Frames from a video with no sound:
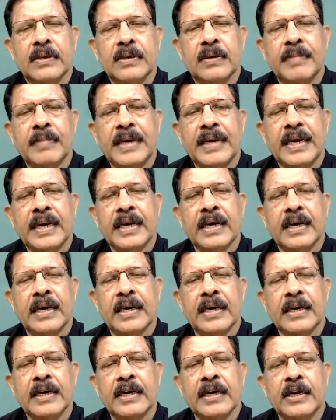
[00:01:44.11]

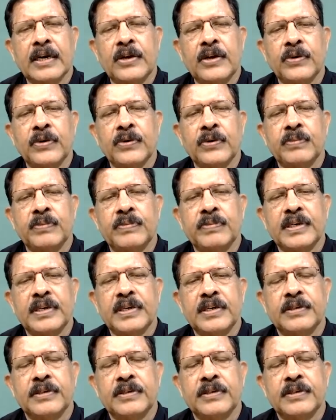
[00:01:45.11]
omega cube